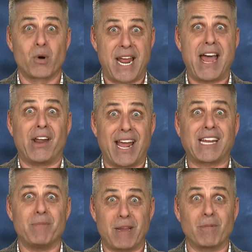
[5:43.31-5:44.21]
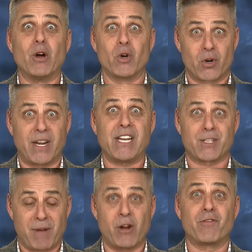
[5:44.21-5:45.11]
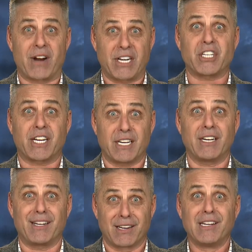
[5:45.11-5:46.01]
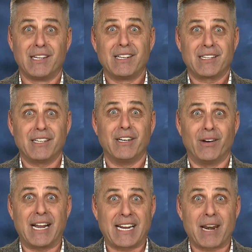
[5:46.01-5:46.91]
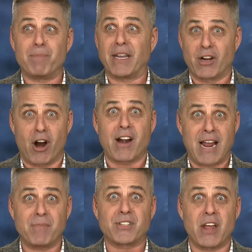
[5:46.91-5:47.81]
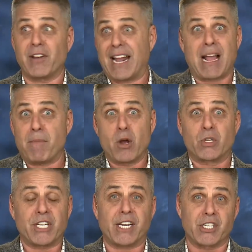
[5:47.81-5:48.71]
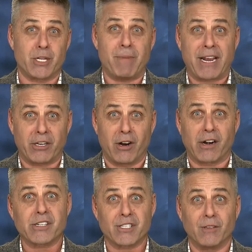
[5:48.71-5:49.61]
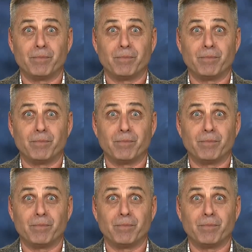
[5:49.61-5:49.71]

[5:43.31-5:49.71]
down. I can make my own greens, my own fried chicken. You know, I got a big garden. I'm Southern. I got my own uh -huh. chickens in the backyard, so.